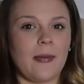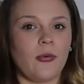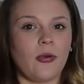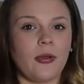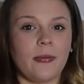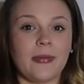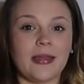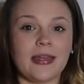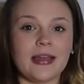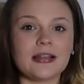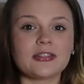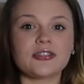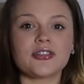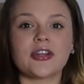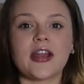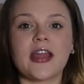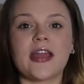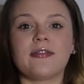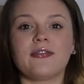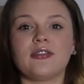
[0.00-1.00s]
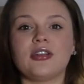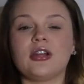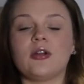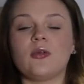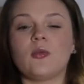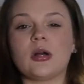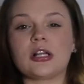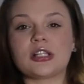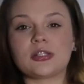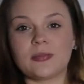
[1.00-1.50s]
appointment yesterday if you
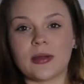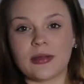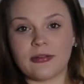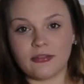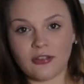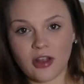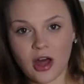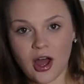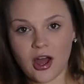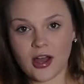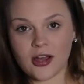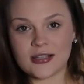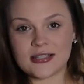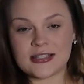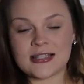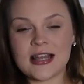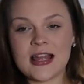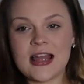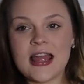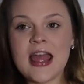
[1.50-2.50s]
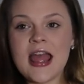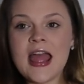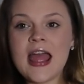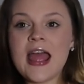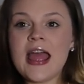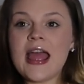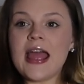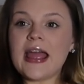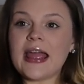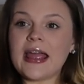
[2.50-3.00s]
didn't watch my vlogs.
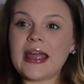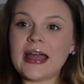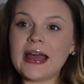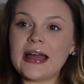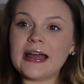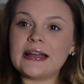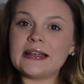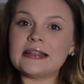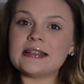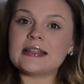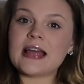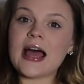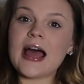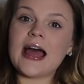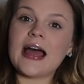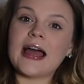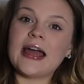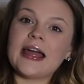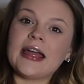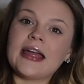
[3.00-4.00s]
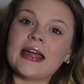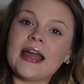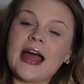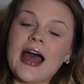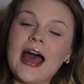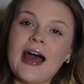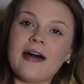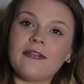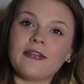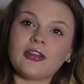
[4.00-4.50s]
And I
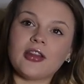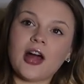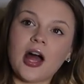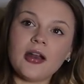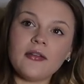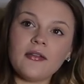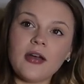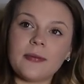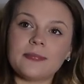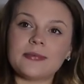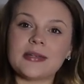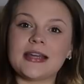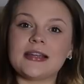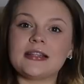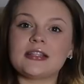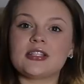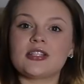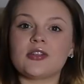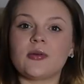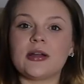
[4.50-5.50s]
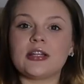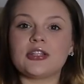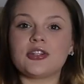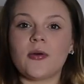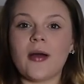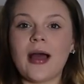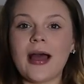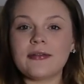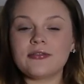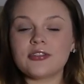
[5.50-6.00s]
have a lot of updates so I
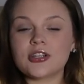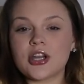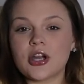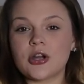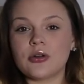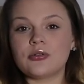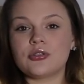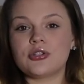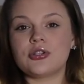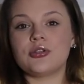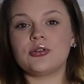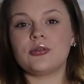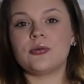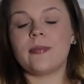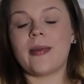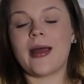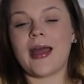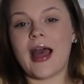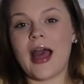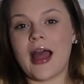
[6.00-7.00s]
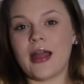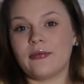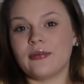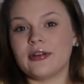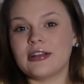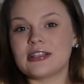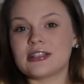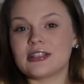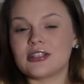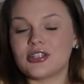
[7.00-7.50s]
don't have to go to my high
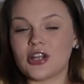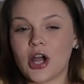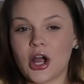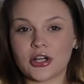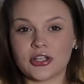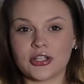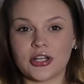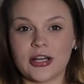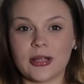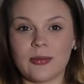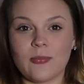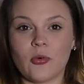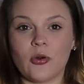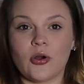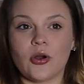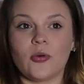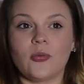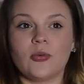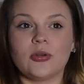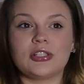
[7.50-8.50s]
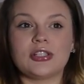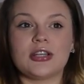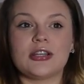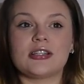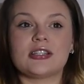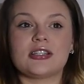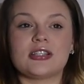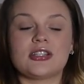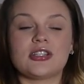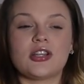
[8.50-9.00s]
risk doctor anymore which
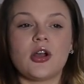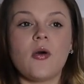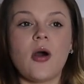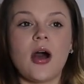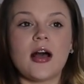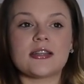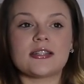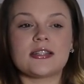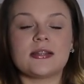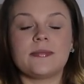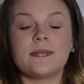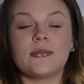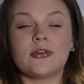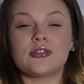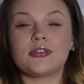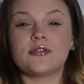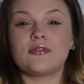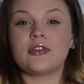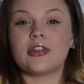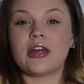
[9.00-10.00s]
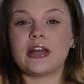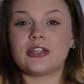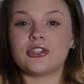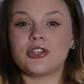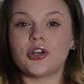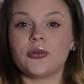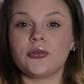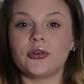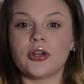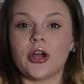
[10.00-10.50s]
is so awesome. Those of you that
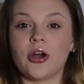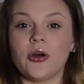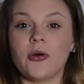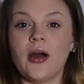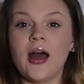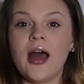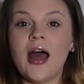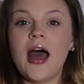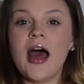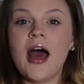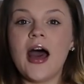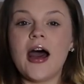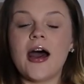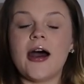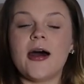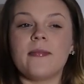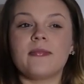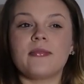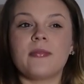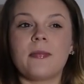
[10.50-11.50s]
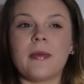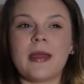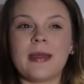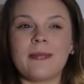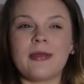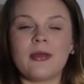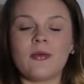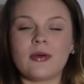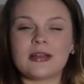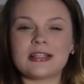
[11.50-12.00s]
don't know, um,
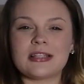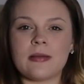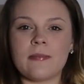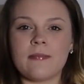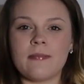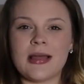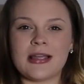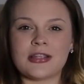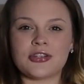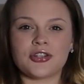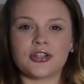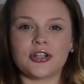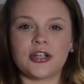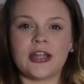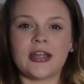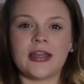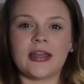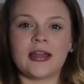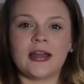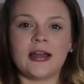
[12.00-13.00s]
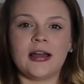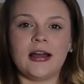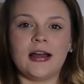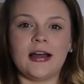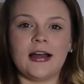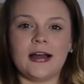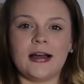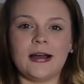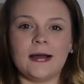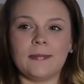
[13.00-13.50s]
baby wasn't measuring
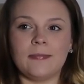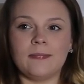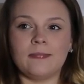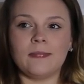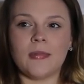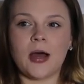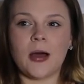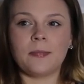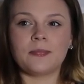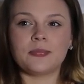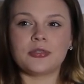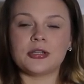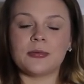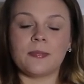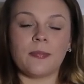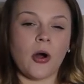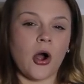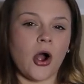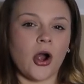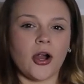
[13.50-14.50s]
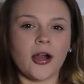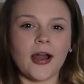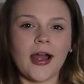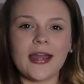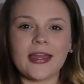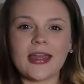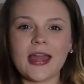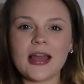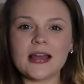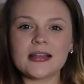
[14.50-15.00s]
um, up to par
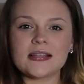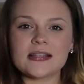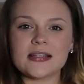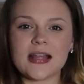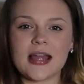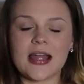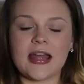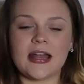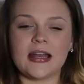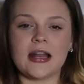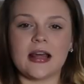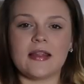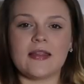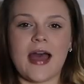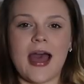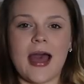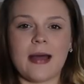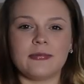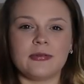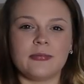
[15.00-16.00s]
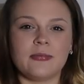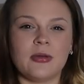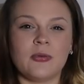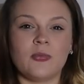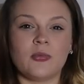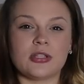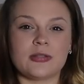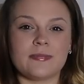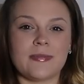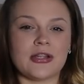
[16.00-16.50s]
I guess and the abdomen
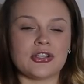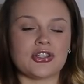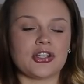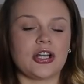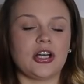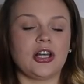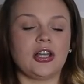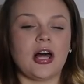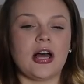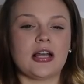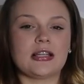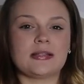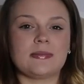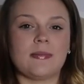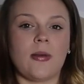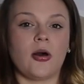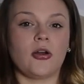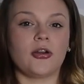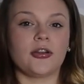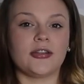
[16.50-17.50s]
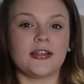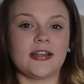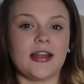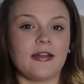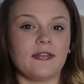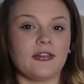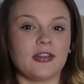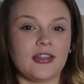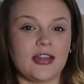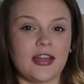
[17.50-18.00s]
was measuring a lot smaller than
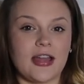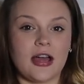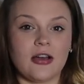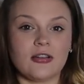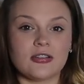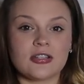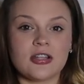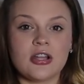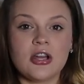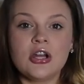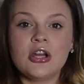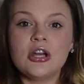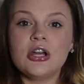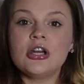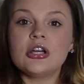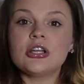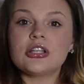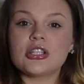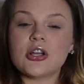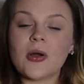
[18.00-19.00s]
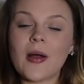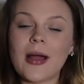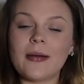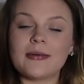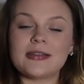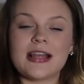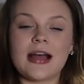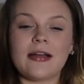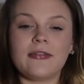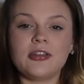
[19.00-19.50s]
everything else. So I
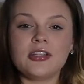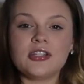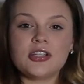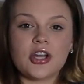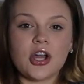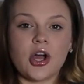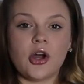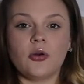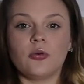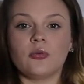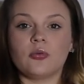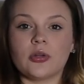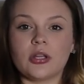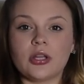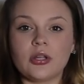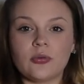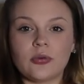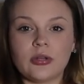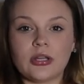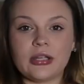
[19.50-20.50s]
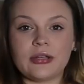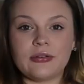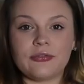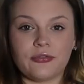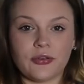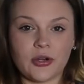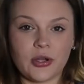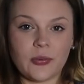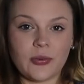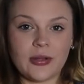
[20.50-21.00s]
was having to go really, really
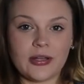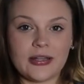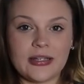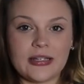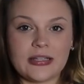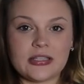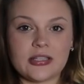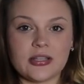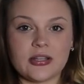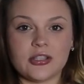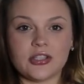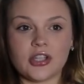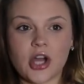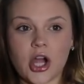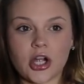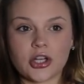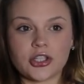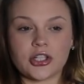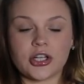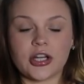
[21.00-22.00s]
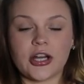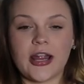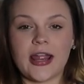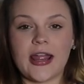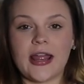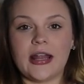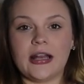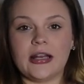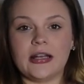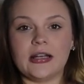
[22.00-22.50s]
frequently to the doctor
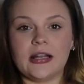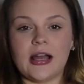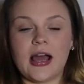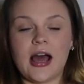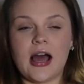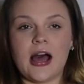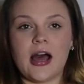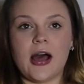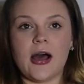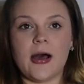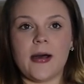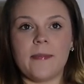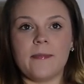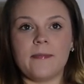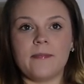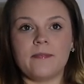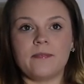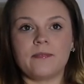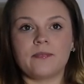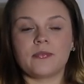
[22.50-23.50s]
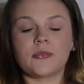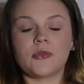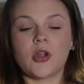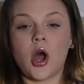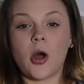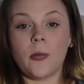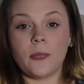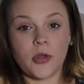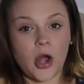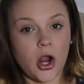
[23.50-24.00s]
and um,
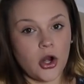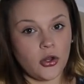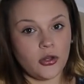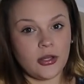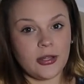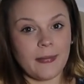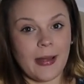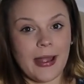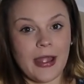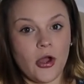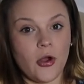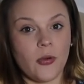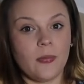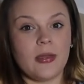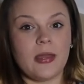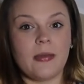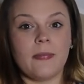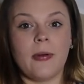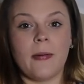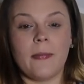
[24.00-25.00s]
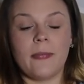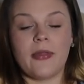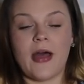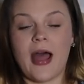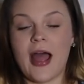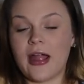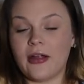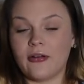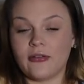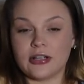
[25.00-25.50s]
not only my OB, but the high